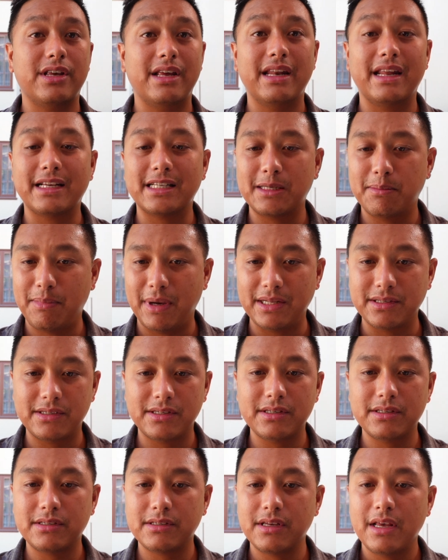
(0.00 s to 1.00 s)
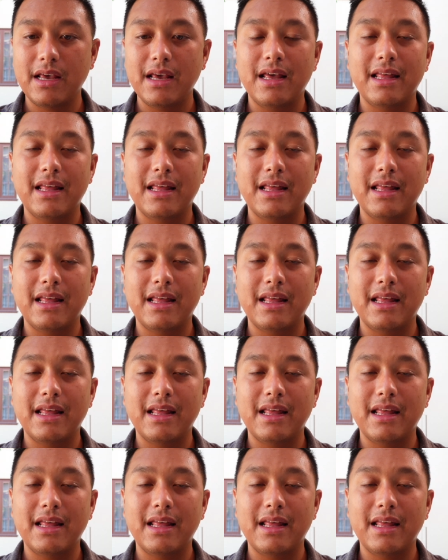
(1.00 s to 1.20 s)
in expenses.